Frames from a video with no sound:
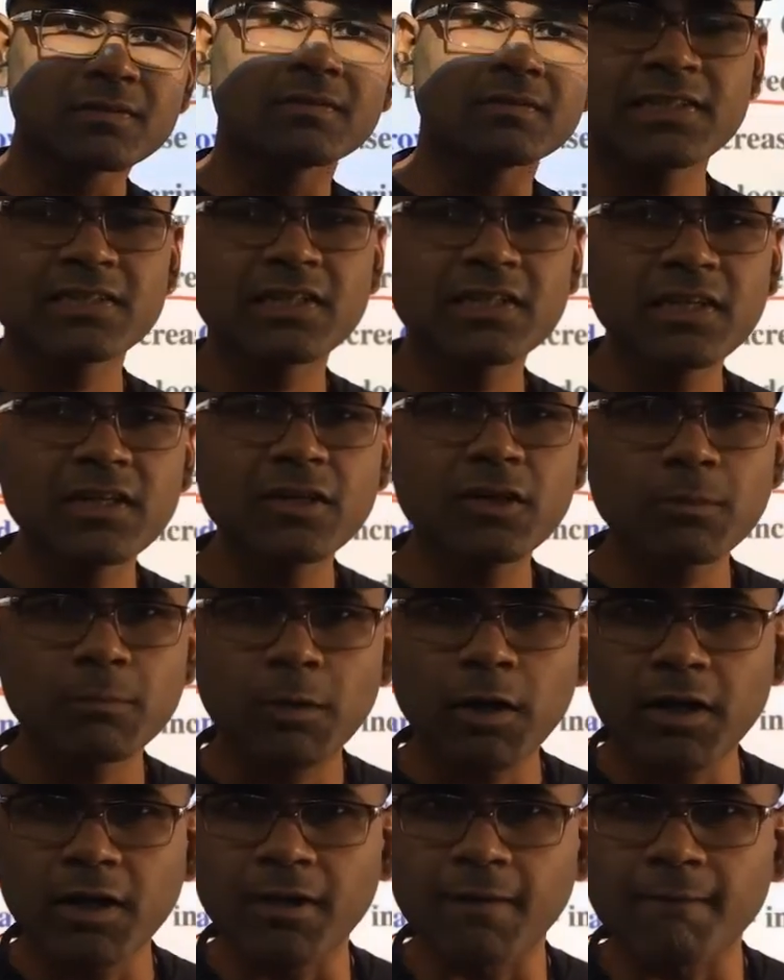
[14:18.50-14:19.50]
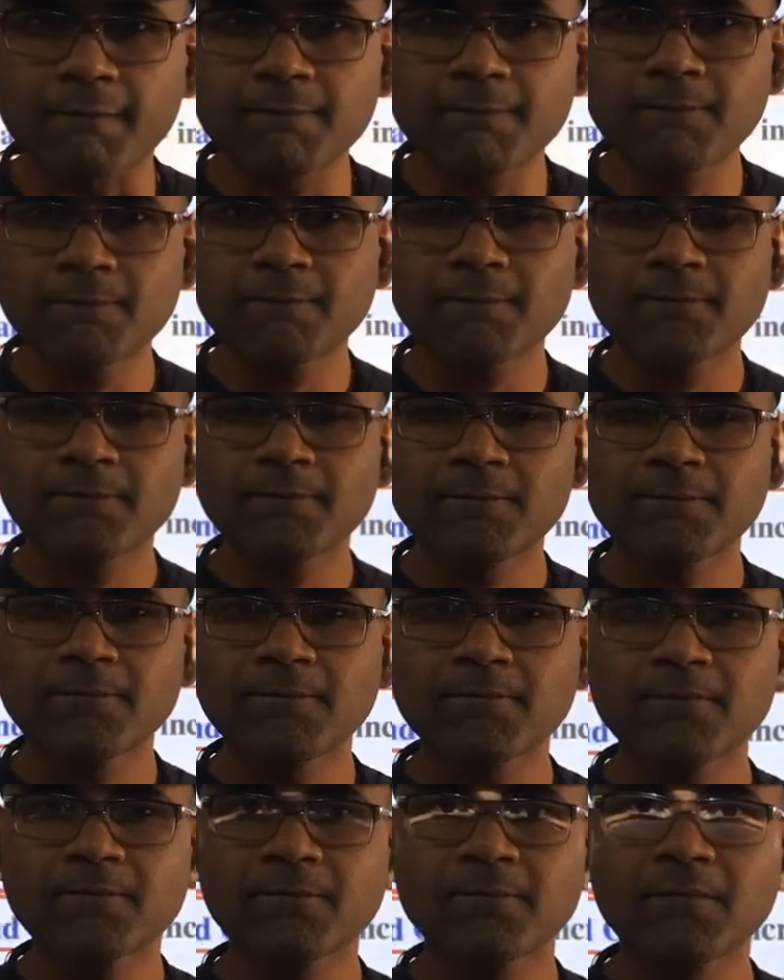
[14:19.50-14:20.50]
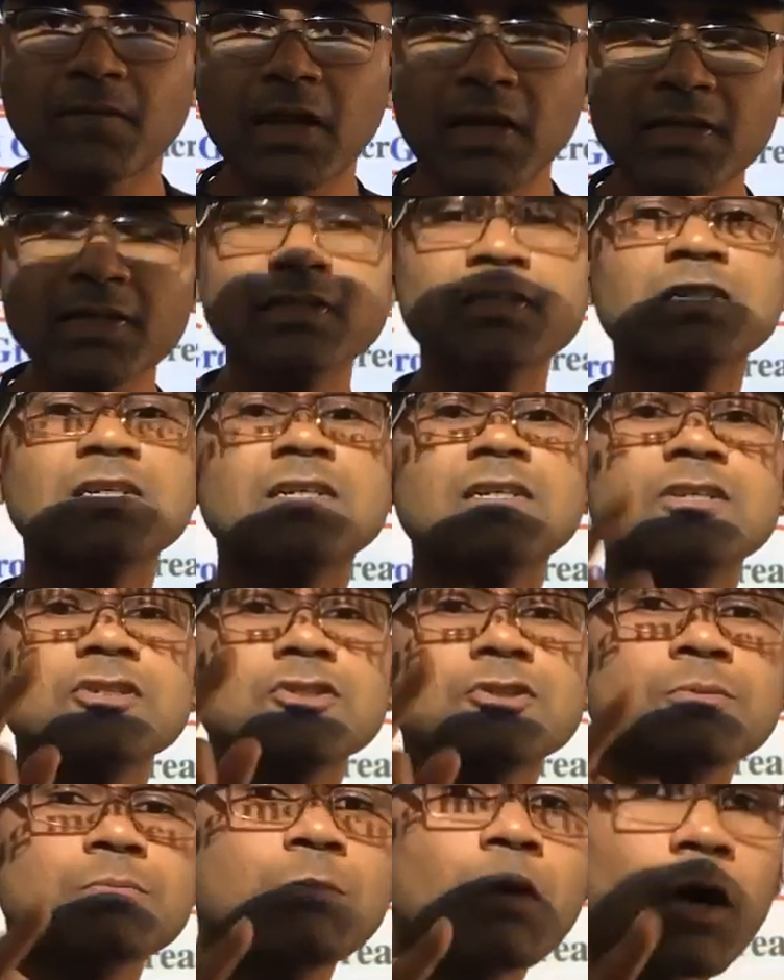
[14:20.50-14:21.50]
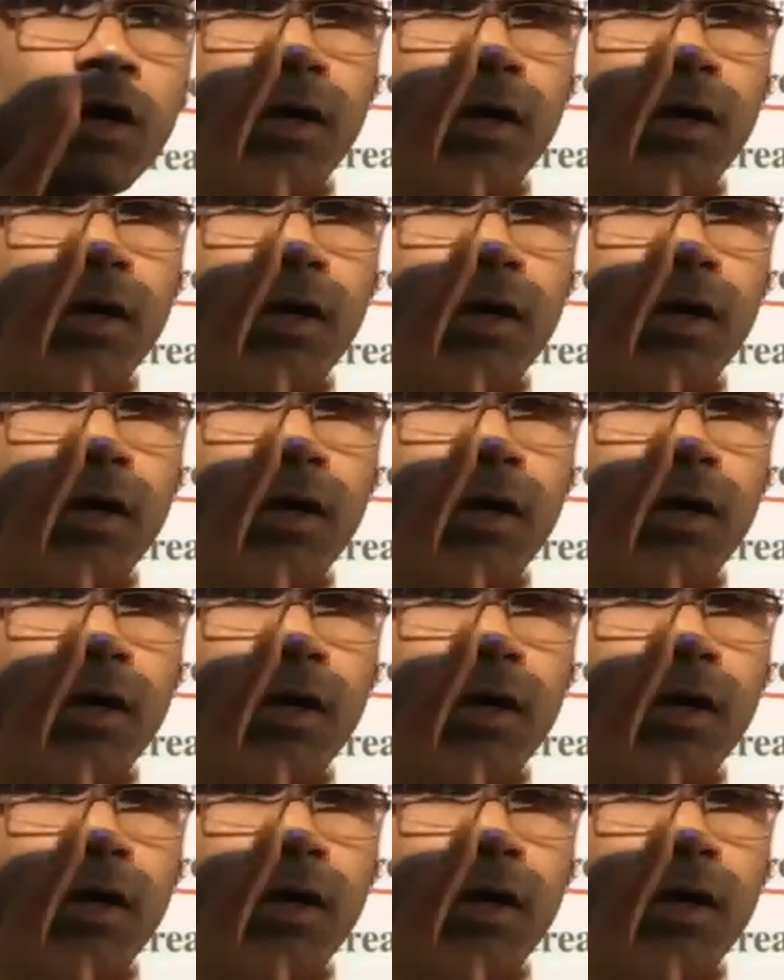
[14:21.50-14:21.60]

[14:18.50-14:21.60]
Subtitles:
in your body is small